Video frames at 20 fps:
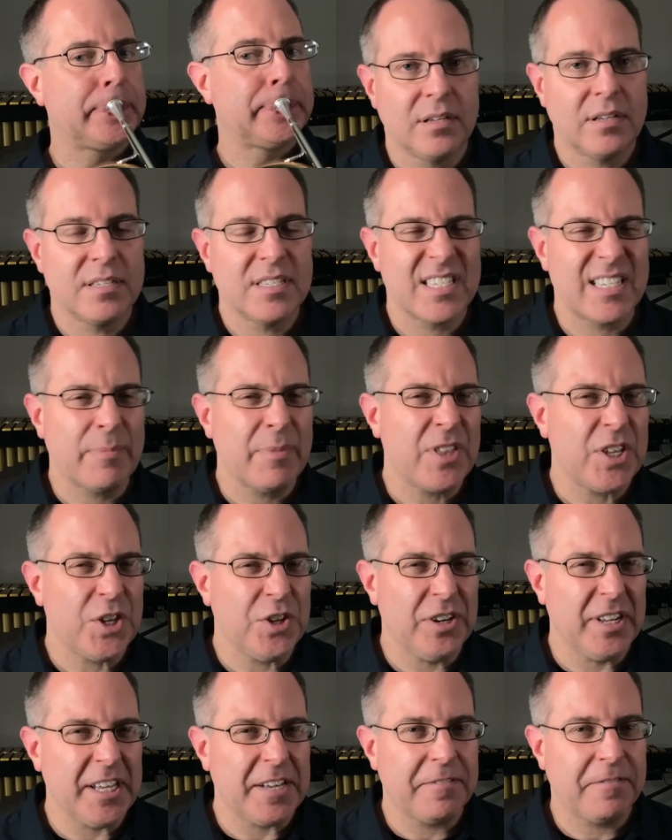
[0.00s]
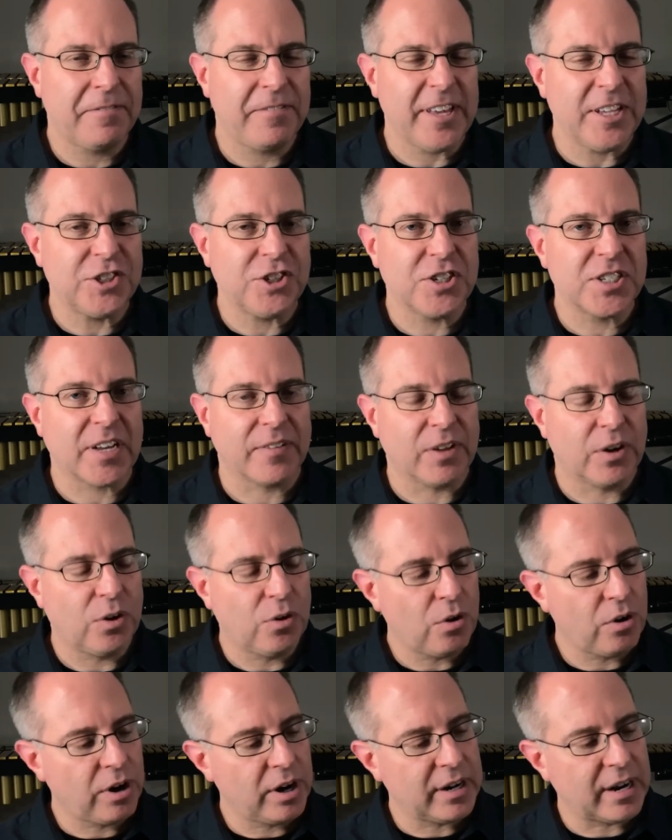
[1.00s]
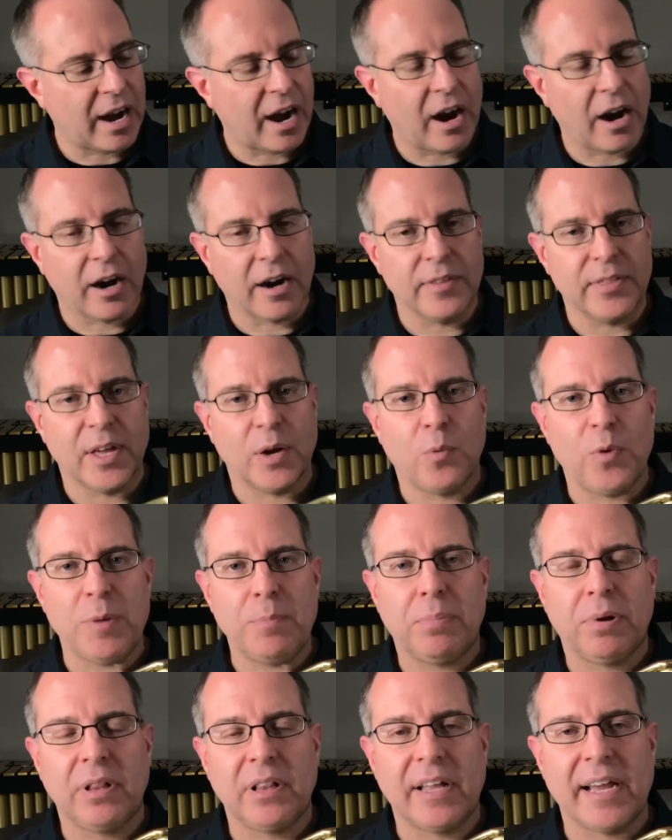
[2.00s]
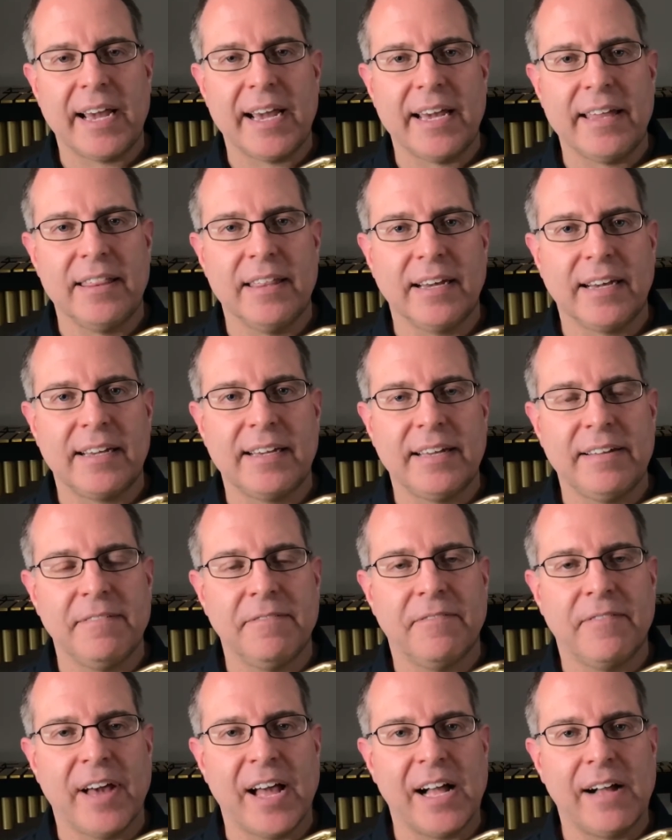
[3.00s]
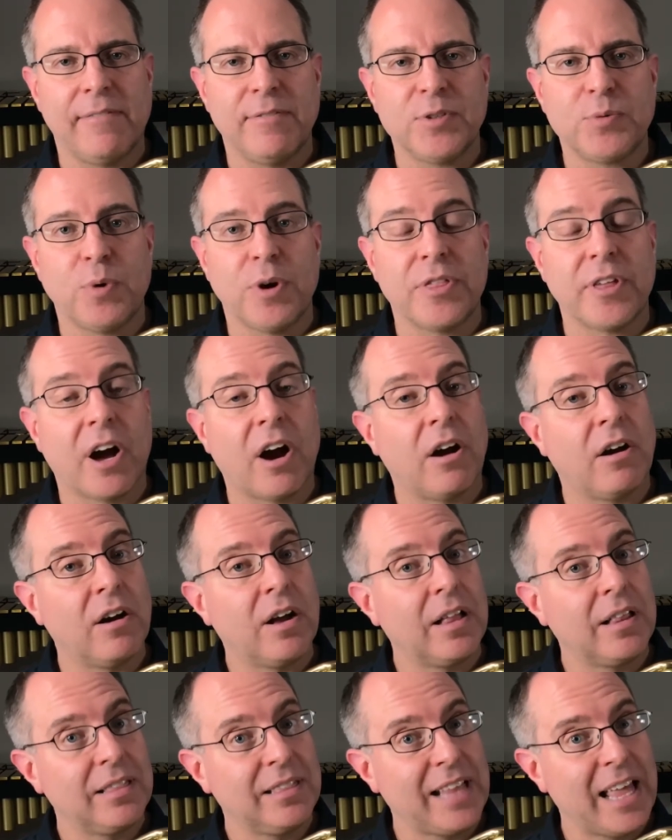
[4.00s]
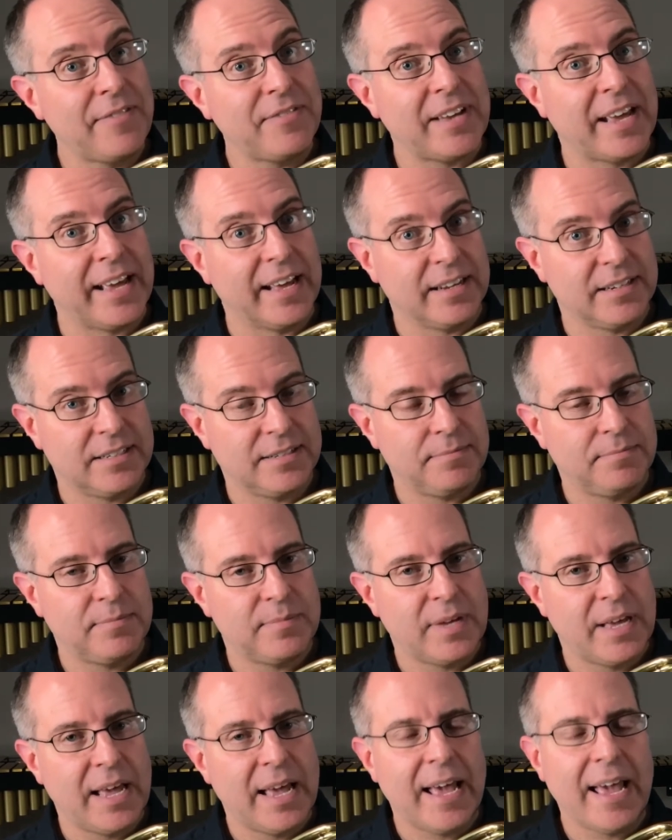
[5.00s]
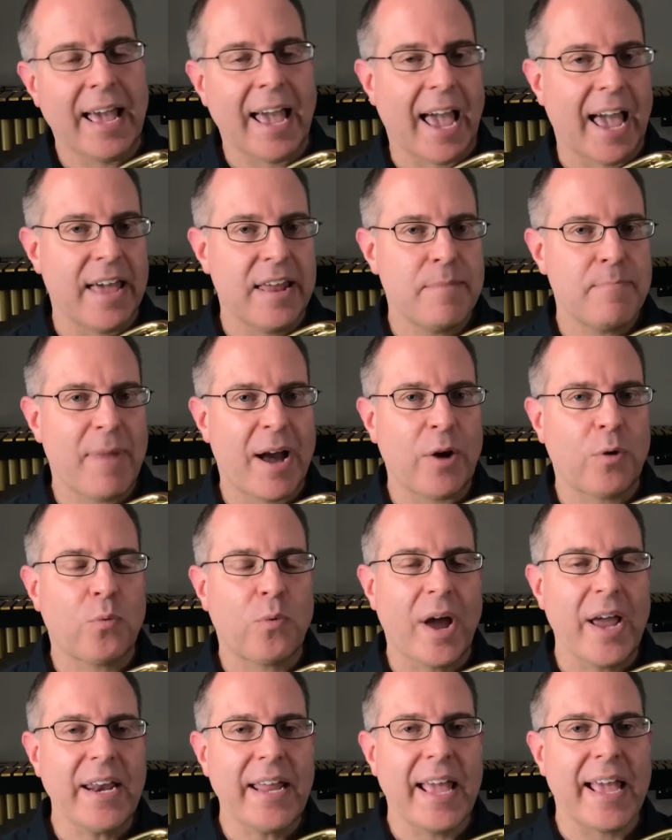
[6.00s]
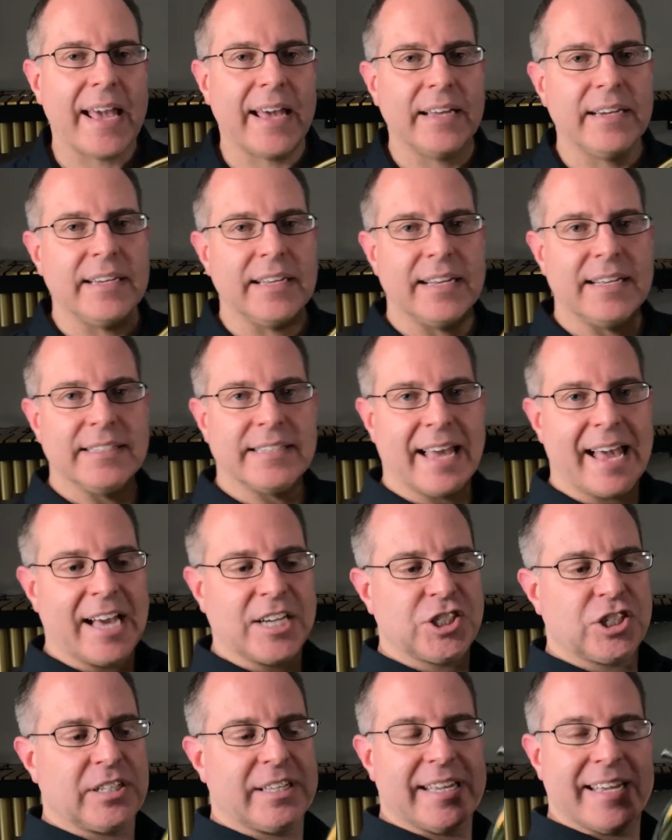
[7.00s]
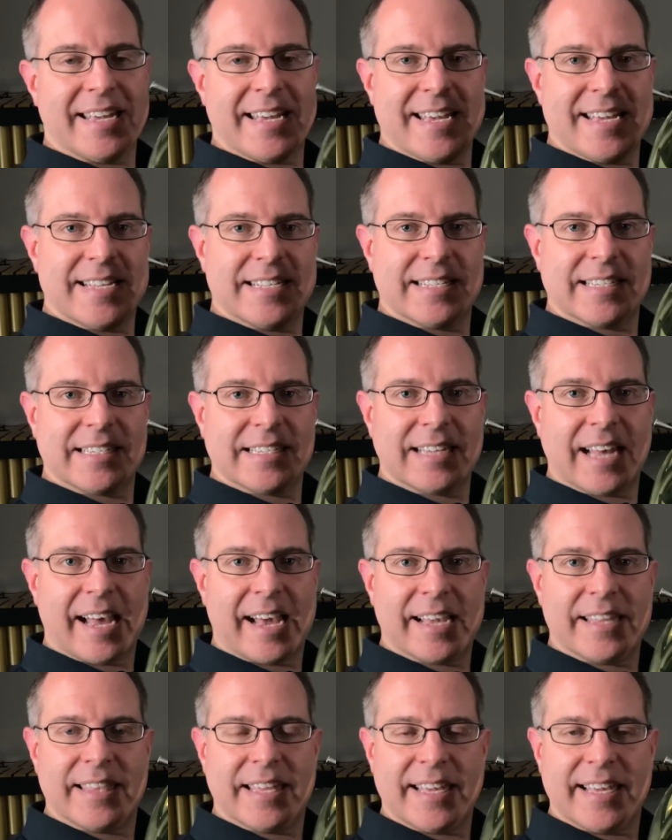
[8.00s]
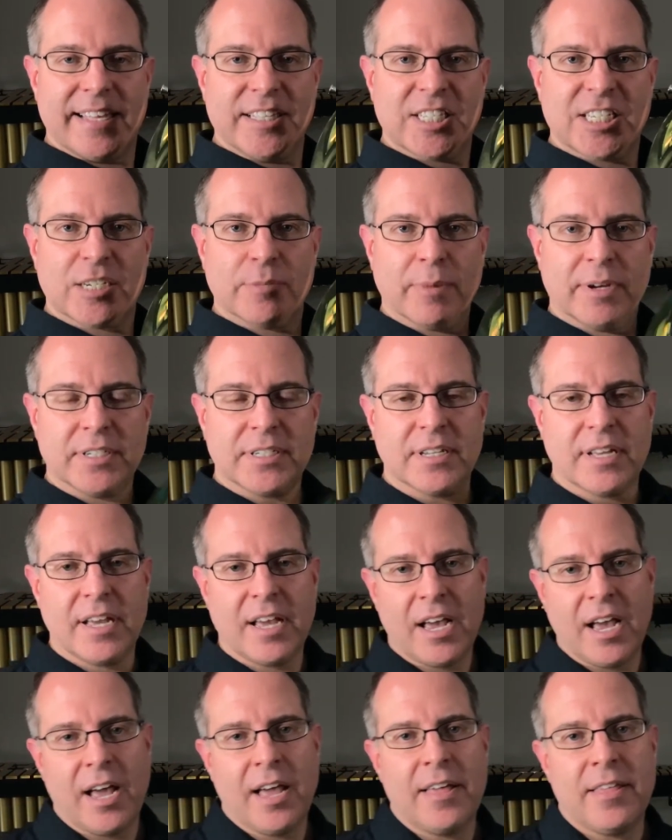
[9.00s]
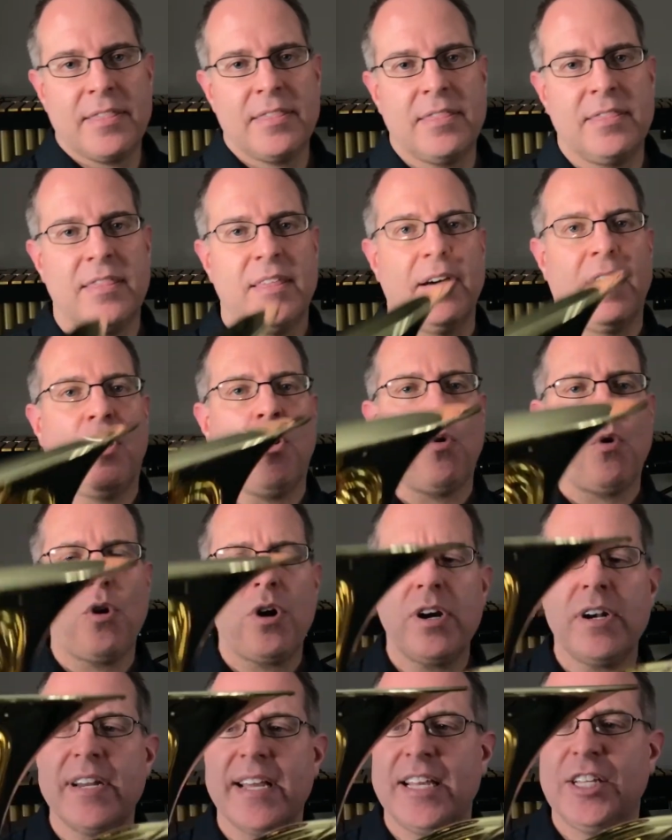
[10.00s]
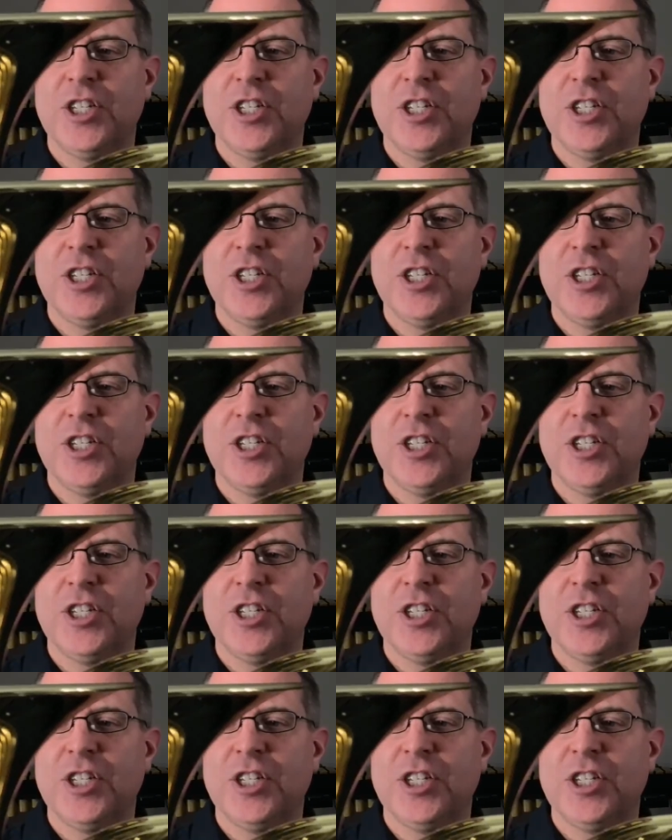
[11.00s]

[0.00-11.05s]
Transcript: Some of the unique features of the horn are that we play the valves with our left hand. And my right hand is actually inside the instrument. The horn is